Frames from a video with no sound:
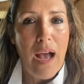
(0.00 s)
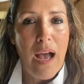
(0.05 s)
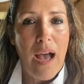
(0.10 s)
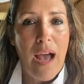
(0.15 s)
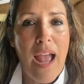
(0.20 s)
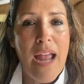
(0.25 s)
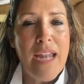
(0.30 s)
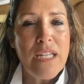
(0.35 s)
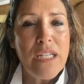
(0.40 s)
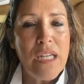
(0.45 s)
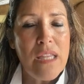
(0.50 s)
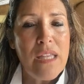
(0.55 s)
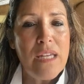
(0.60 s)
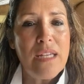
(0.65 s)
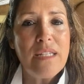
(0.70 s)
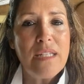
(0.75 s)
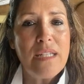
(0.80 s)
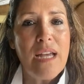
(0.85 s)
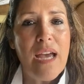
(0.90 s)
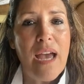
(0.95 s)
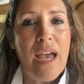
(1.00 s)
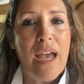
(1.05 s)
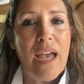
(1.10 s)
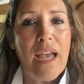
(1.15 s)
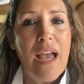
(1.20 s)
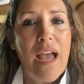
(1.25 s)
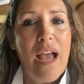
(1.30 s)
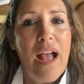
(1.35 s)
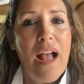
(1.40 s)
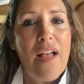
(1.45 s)
And to this day,
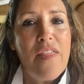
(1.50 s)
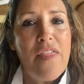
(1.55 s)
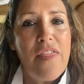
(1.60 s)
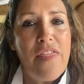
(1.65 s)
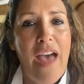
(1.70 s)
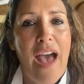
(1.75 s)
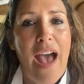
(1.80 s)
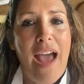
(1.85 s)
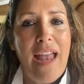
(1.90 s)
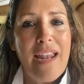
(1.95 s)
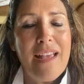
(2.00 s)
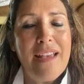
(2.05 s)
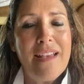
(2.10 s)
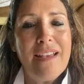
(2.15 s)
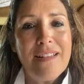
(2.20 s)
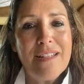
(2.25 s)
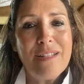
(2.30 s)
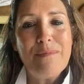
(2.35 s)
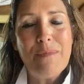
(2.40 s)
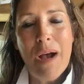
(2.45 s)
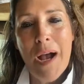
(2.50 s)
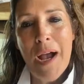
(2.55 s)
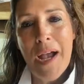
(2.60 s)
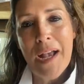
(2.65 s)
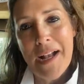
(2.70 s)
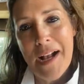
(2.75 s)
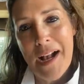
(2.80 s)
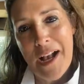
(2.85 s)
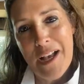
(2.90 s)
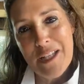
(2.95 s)
that is my
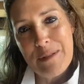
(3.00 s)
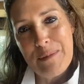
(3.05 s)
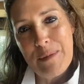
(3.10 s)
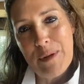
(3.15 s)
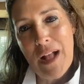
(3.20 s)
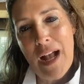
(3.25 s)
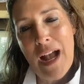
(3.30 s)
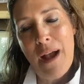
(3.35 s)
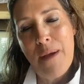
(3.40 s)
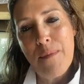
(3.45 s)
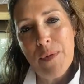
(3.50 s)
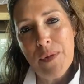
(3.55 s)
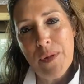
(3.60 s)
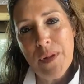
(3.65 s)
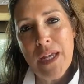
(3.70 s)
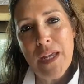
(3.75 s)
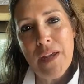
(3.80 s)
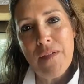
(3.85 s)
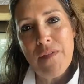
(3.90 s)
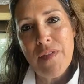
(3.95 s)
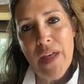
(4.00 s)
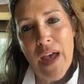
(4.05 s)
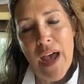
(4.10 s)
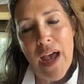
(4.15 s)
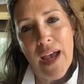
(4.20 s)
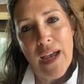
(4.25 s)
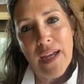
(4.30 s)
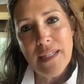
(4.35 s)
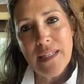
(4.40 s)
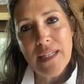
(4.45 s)
gospel. I believe
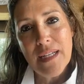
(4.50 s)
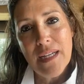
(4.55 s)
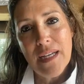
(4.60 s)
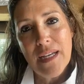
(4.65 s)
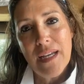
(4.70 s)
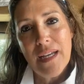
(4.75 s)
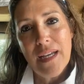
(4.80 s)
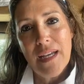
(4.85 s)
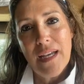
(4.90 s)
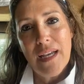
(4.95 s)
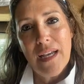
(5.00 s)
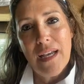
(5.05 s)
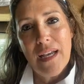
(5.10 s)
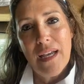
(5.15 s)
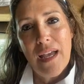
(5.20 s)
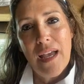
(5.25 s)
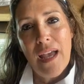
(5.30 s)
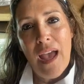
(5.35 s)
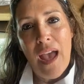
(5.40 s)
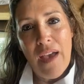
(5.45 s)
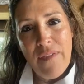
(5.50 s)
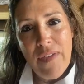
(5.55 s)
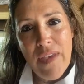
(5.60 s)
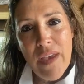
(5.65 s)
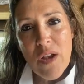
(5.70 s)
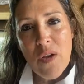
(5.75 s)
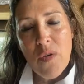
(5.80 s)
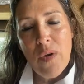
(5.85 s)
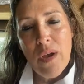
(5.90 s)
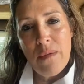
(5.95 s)
that heavy
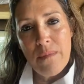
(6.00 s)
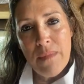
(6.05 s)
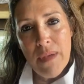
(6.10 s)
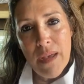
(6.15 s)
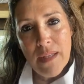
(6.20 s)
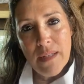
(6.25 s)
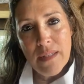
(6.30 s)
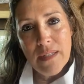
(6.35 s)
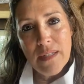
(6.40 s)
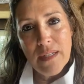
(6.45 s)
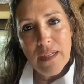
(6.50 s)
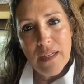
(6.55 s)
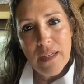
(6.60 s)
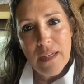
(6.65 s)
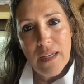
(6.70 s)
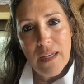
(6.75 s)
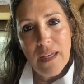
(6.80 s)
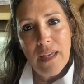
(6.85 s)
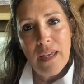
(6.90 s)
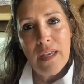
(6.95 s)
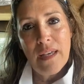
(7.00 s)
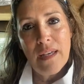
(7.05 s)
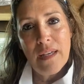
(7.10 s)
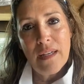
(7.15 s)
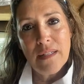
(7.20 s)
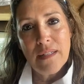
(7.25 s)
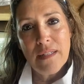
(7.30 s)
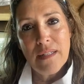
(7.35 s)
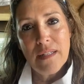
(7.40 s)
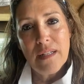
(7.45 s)
equipment
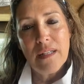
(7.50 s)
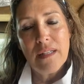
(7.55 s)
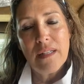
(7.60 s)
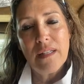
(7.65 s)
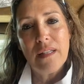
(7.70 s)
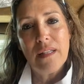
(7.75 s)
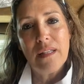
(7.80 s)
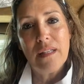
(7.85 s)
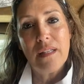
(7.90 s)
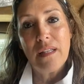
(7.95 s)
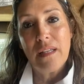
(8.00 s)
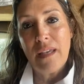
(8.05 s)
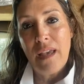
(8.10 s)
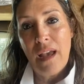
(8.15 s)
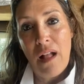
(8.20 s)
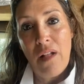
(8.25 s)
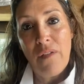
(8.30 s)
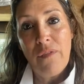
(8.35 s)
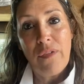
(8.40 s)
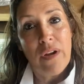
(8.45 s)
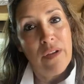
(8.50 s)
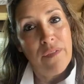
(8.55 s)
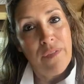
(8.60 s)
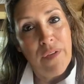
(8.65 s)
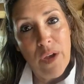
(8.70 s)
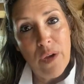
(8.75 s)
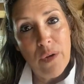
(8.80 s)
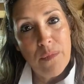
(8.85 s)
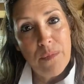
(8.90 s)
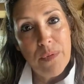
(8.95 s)
is the Calvary of
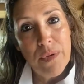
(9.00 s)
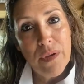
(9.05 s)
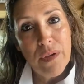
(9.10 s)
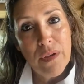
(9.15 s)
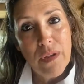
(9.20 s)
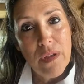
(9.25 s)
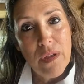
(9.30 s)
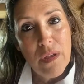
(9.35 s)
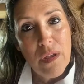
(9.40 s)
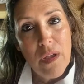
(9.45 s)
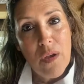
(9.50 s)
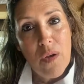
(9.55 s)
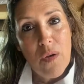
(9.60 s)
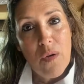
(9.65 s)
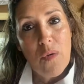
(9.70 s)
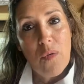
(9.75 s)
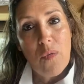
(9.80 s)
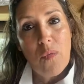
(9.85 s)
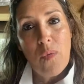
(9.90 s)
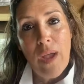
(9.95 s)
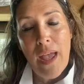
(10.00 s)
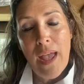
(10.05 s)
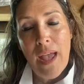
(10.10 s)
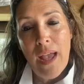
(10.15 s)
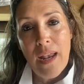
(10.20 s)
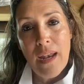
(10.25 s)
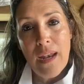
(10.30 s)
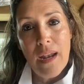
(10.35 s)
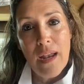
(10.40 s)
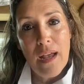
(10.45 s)
hope.
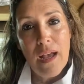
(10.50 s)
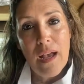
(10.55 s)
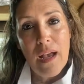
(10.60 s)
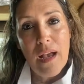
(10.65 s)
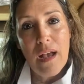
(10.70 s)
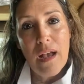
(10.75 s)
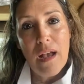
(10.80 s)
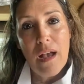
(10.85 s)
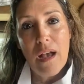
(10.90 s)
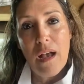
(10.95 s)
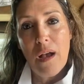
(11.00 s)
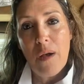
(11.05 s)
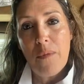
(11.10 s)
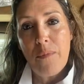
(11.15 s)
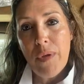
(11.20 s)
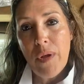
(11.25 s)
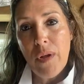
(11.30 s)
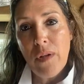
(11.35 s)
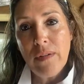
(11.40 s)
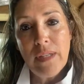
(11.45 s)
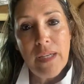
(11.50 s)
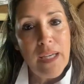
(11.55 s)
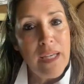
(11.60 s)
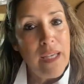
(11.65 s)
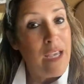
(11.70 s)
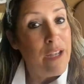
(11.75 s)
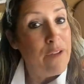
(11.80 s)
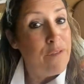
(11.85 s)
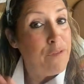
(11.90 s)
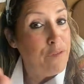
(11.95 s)
When a building
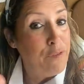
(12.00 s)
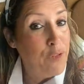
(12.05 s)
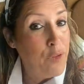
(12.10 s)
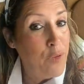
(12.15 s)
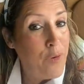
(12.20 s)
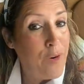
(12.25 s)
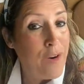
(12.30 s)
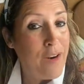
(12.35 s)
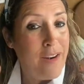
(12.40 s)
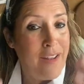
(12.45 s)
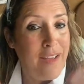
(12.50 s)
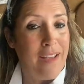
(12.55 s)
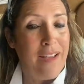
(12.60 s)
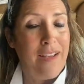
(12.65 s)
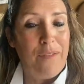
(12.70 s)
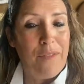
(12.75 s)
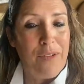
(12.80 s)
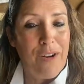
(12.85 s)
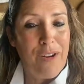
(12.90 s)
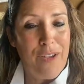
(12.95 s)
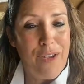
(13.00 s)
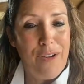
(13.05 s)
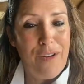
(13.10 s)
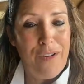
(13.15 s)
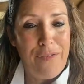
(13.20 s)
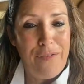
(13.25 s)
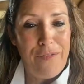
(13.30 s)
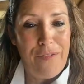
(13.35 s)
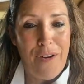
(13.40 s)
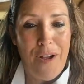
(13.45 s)
in Florida, where you're
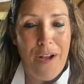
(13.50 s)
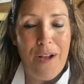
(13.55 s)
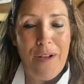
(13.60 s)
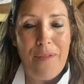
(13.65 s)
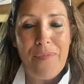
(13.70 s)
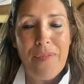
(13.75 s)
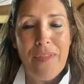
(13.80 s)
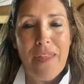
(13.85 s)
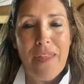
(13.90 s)
from,